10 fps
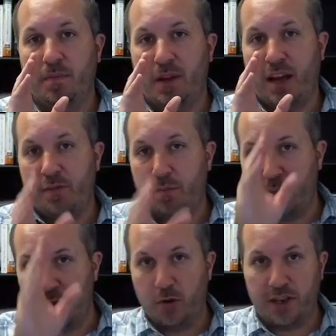have a
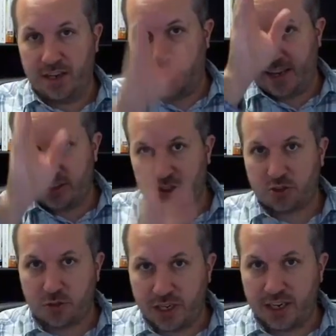bow in it, that
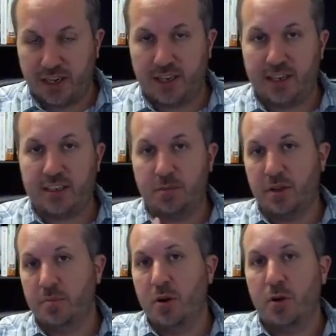string. It needs to be a
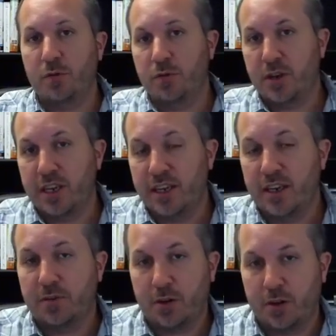bow free
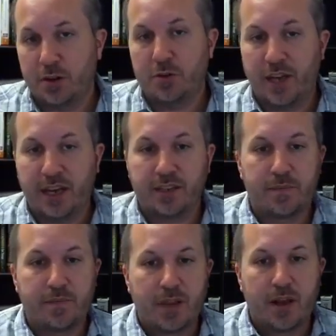if you're going to do
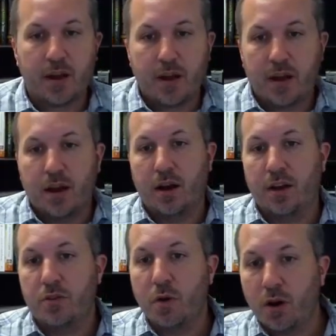that.
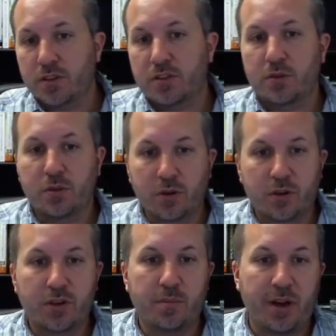You also
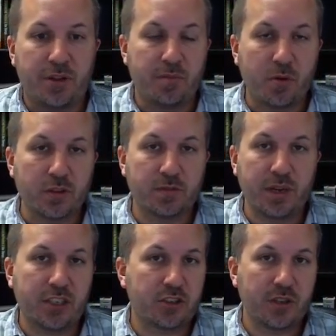learned about the importance of
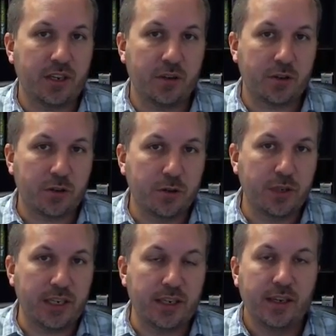making sure that you're
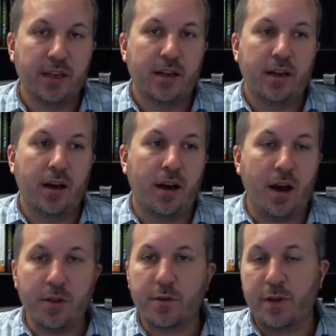including
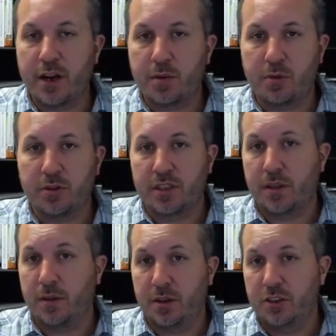other variables that the
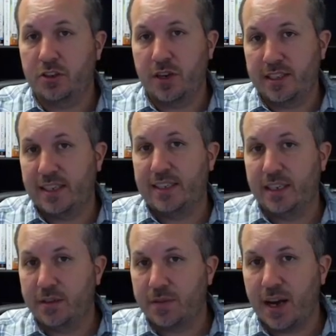literature has
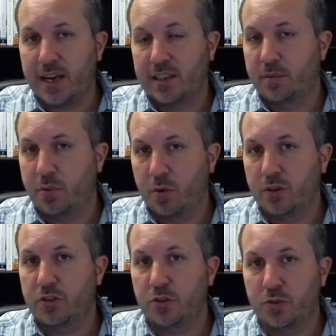identified as
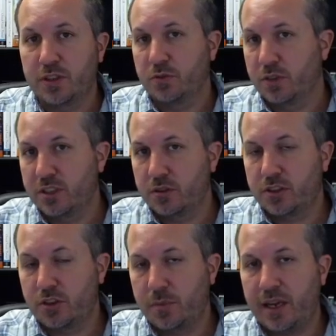important to this research
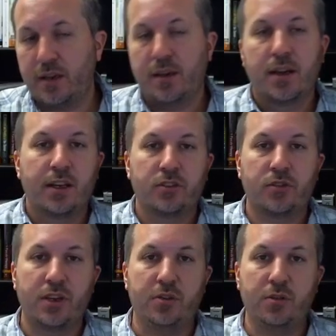domain, so
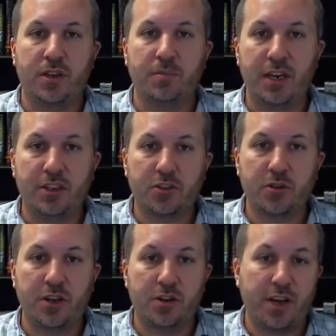that you can make sure
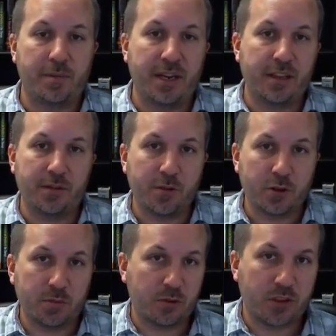that you're not making the
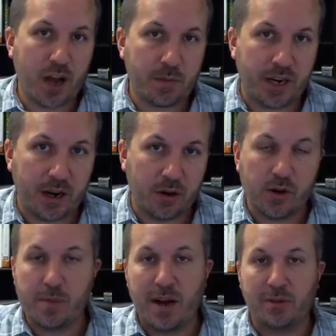first most common error
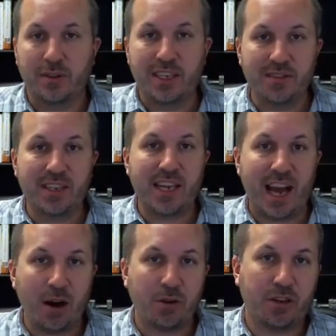about leaving
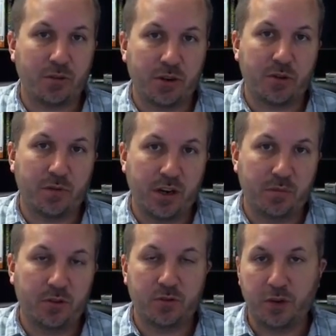out critical
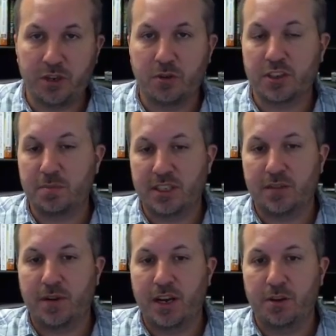variables when you are
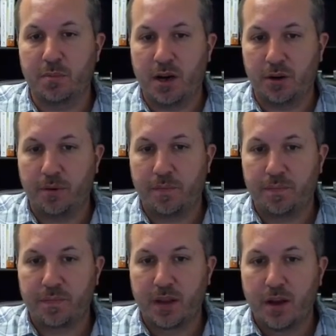specifying your model.
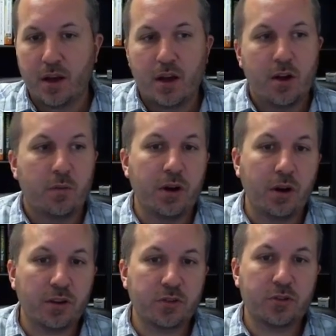We
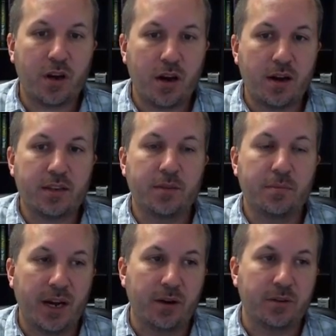also talked
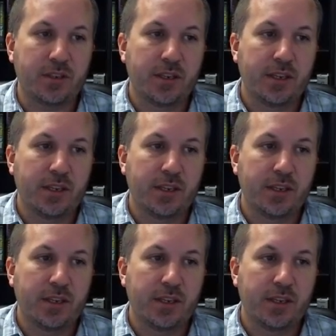about